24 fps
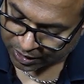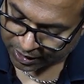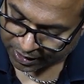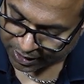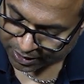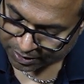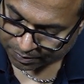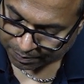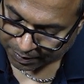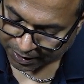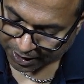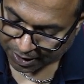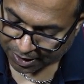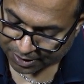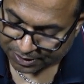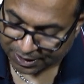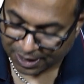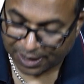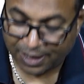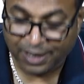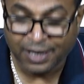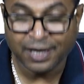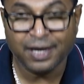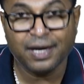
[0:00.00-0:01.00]
It is because
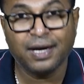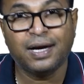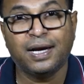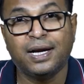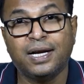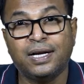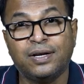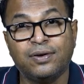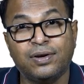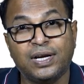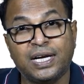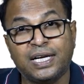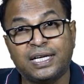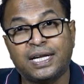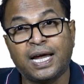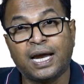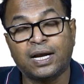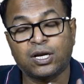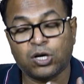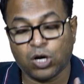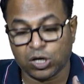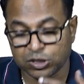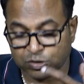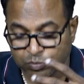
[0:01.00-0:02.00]
it
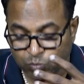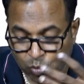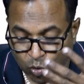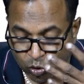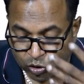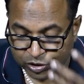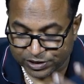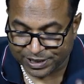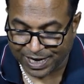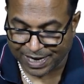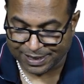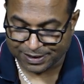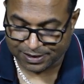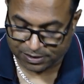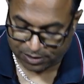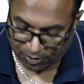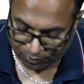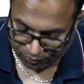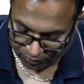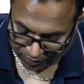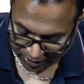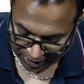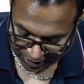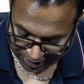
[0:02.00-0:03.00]
can cause more chances
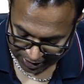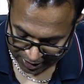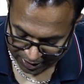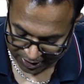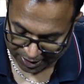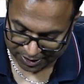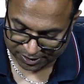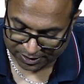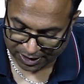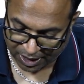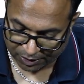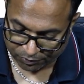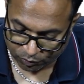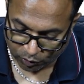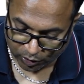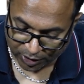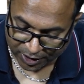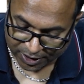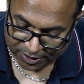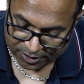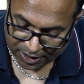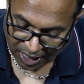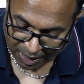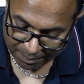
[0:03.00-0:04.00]
of recurrence. Therefore,
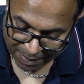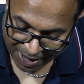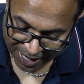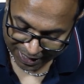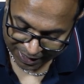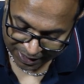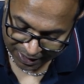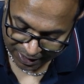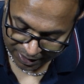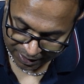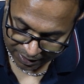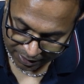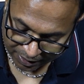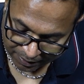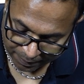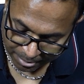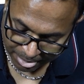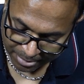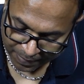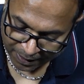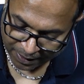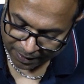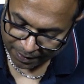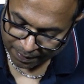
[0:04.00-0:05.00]
it is abandoned.
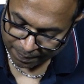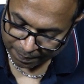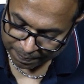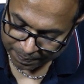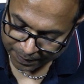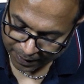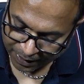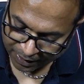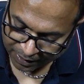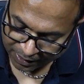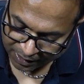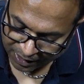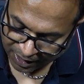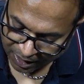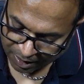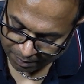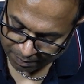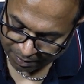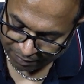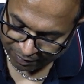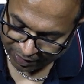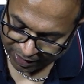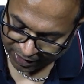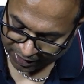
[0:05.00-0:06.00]
Then
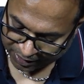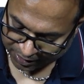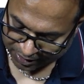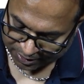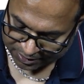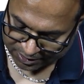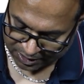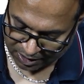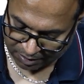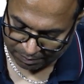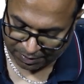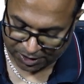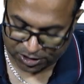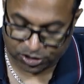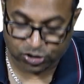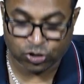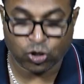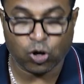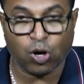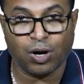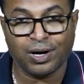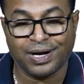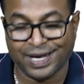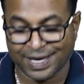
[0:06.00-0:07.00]
came a very interesting mesh
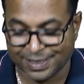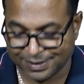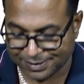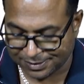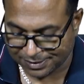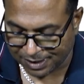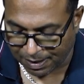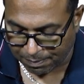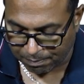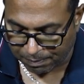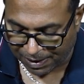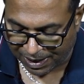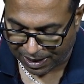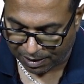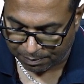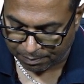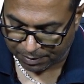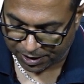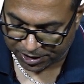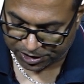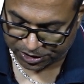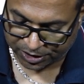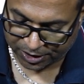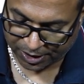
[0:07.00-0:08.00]
called as sublay
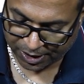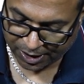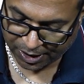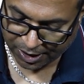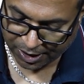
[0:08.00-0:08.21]
mesh.